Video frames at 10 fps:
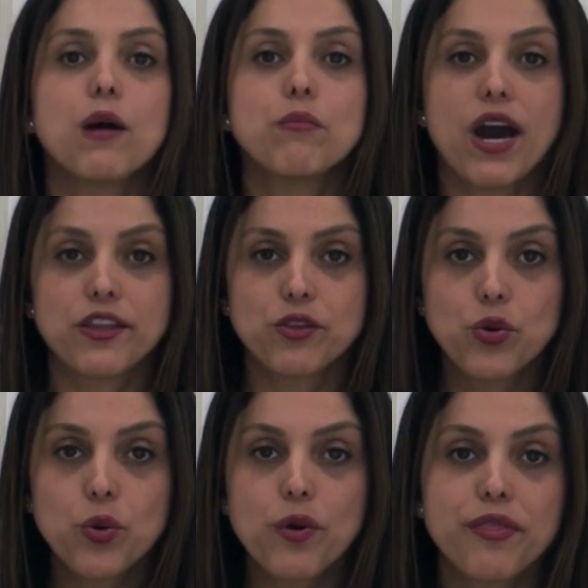my
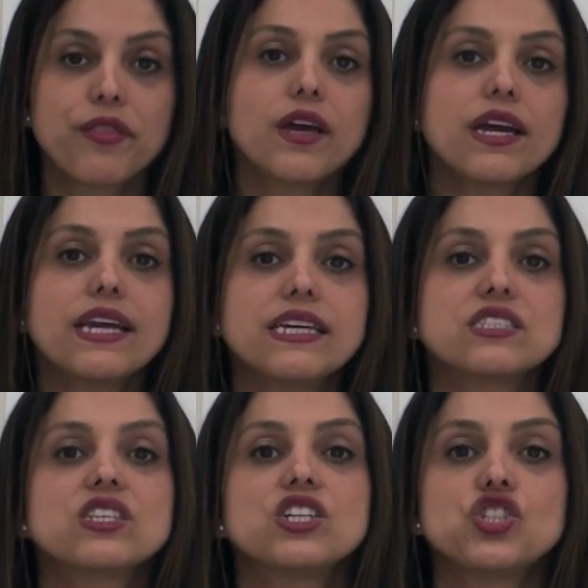tooth
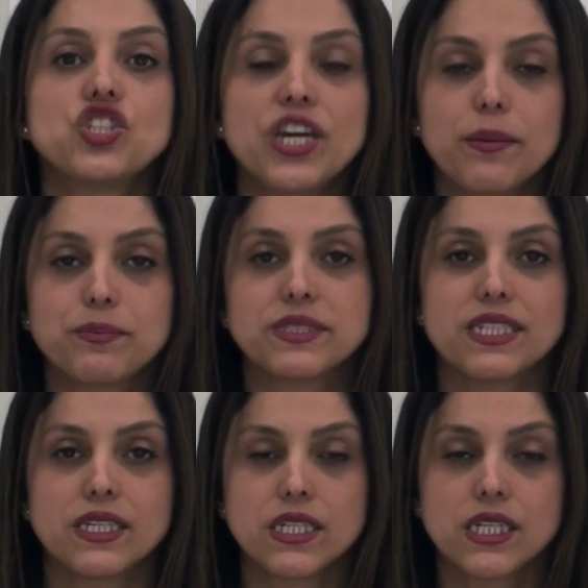is chipped.